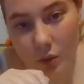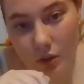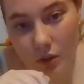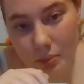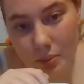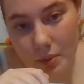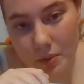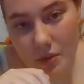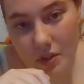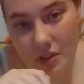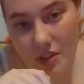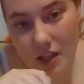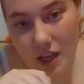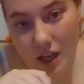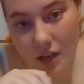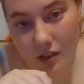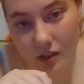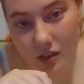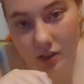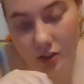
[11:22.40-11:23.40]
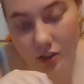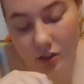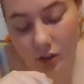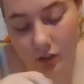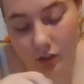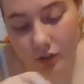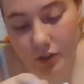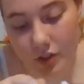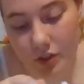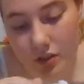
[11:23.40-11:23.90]
want to pull this out at your
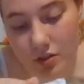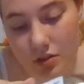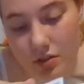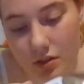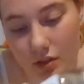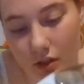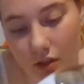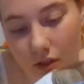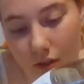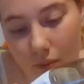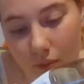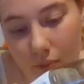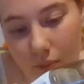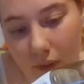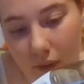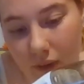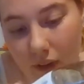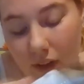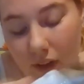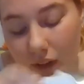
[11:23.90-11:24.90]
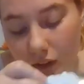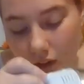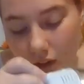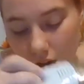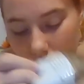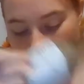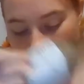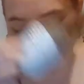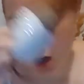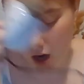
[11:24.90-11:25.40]
office. They're like,
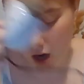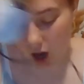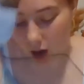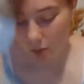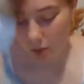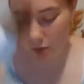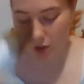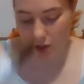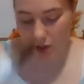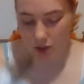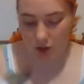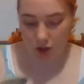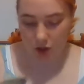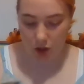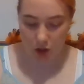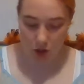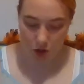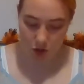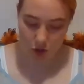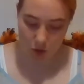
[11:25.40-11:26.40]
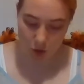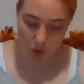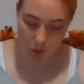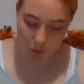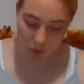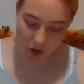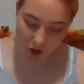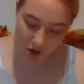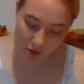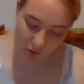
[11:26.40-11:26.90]
I'm just gonna do a
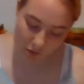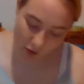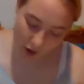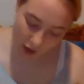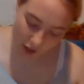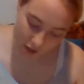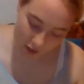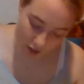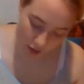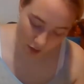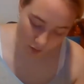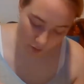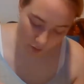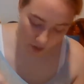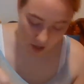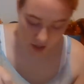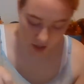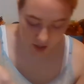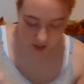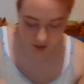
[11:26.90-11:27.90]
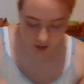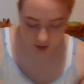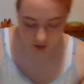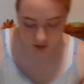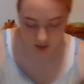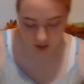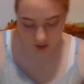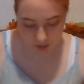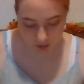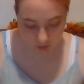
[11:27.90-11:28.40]
bit of
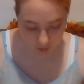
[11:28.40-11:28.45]
vacuuming.